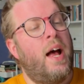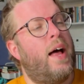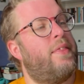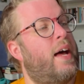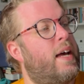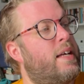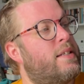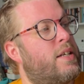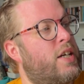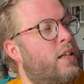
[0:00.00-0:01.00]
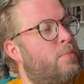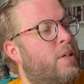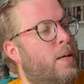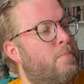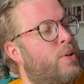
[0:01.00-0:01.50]
And that is A
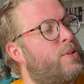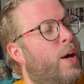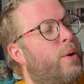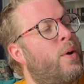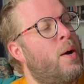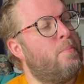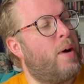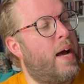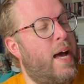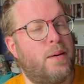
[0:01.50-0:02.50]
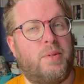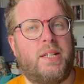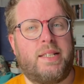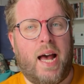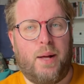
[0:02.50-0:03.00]
Gentleman in Moscow by
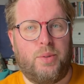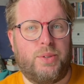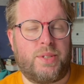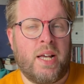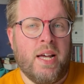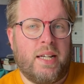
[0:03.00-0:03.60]
Amor, Towles.